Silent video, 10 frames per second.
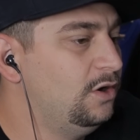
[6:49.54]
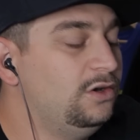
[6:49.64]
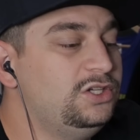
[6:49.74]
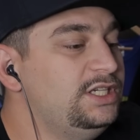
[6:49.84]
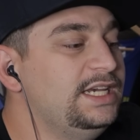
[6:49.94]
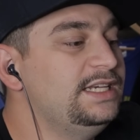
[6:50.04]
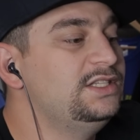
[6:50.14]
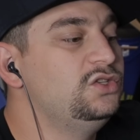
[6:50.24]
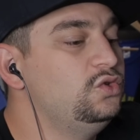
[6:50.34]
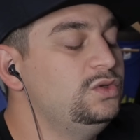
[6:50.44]
All she has
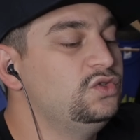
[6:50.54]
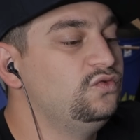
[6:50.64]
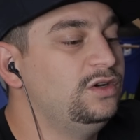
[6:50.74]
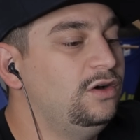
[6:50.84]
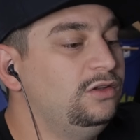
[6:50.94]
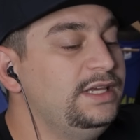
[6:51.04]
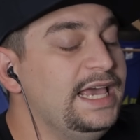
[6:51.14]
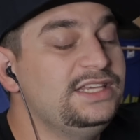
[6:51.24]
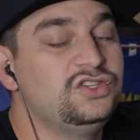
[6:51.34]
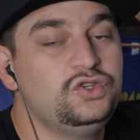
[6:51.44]
to do is all he
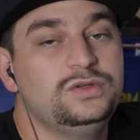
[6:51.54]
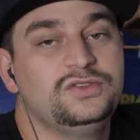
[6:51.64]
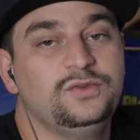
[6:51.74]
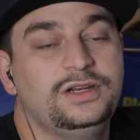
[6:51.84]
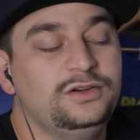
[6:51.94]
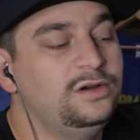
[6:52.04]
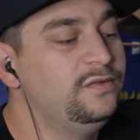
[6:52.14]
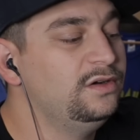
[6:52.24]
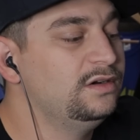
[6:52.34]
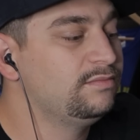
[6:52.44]
has to do is run her
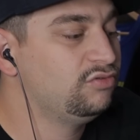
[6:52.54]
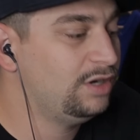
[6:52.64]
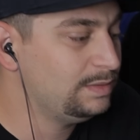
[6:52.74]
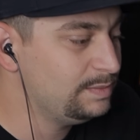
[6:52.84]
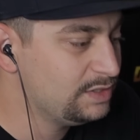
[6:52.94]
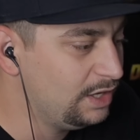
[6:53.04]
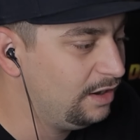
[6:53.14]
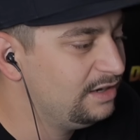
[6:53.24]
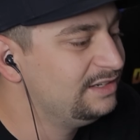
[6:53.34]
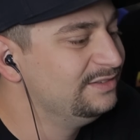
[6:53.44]
over and problem
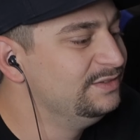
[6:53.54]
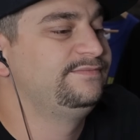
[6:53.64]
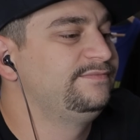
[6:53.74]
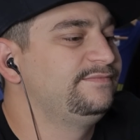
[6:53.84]
solved.